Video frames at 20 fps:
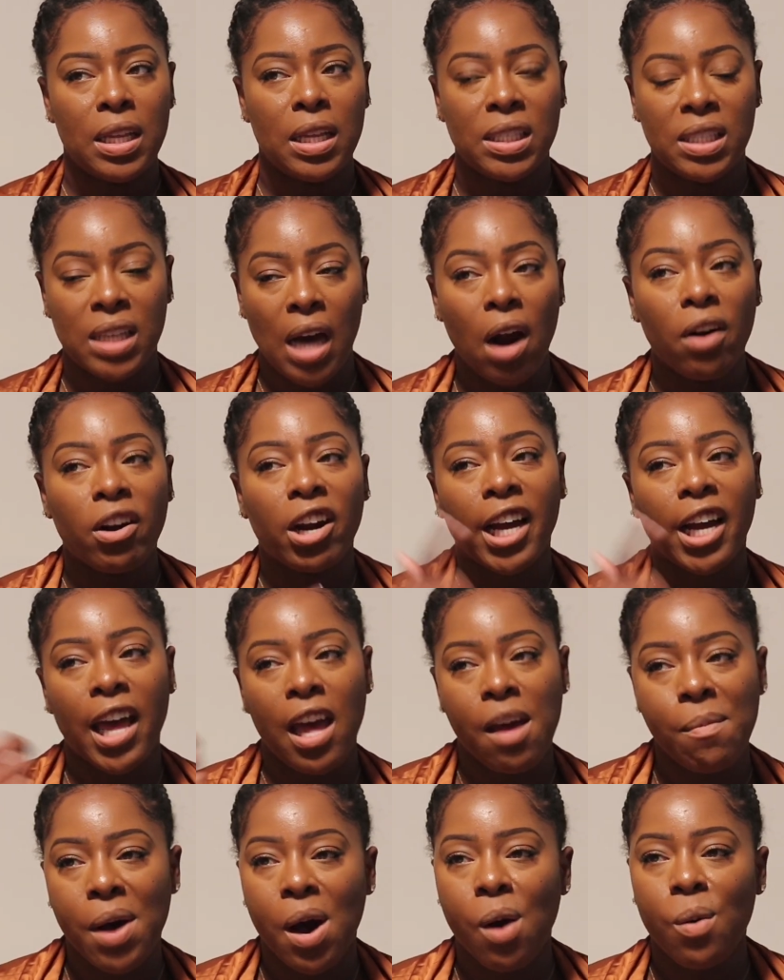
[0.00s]
Zara
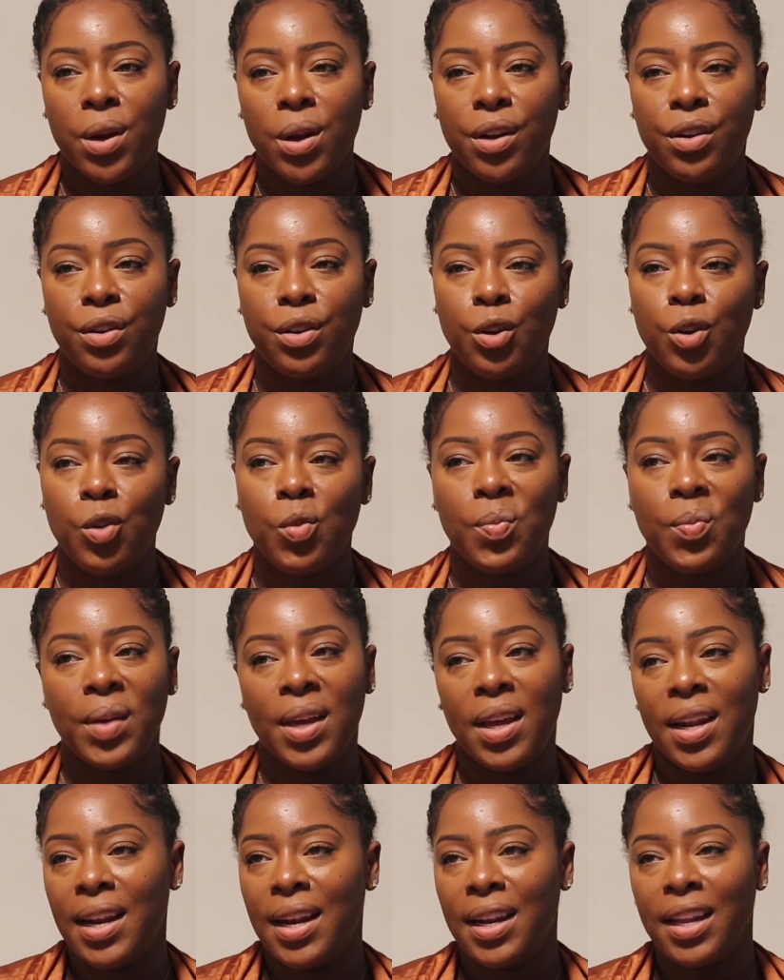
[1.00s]
came out with a dupe
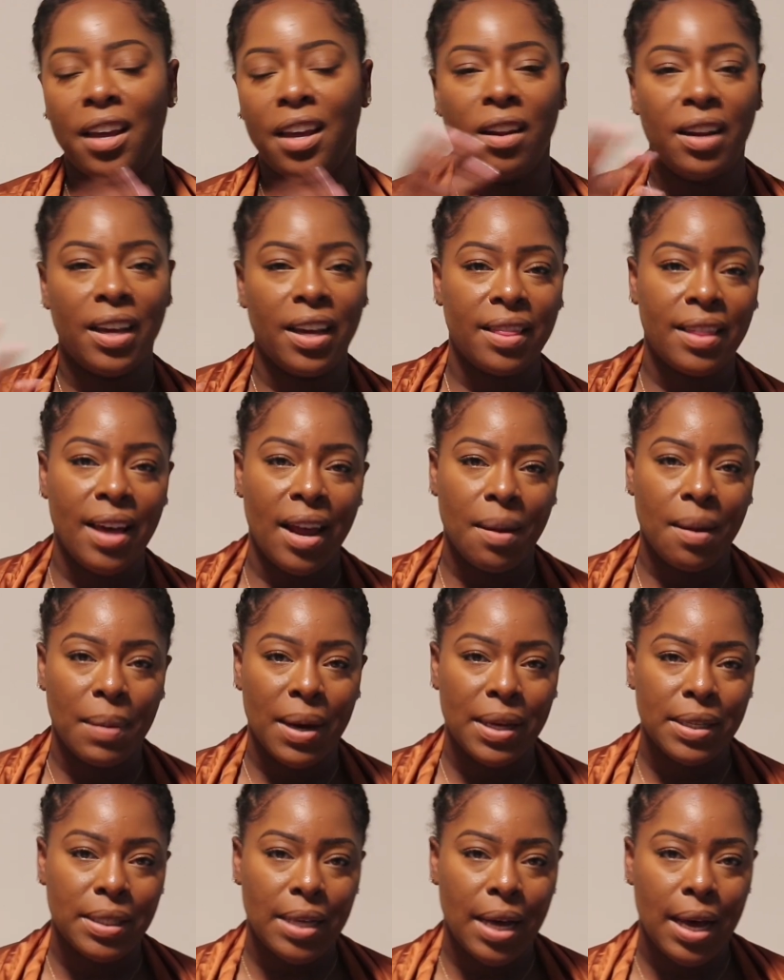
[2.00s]
and couldn't get that in
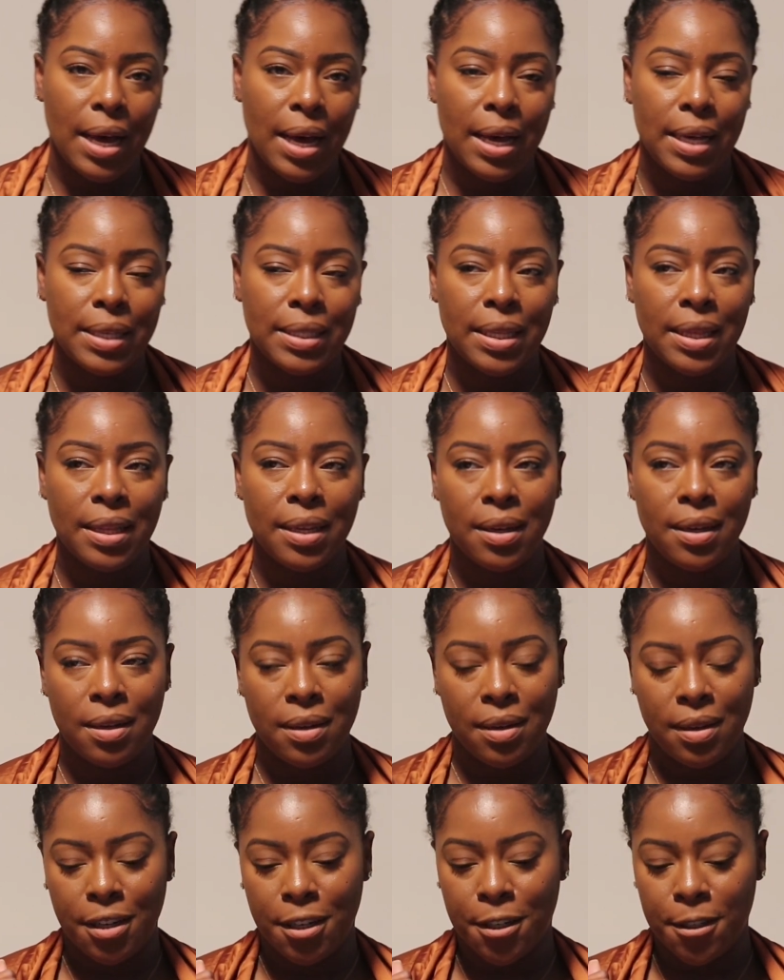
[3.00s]
my size, and then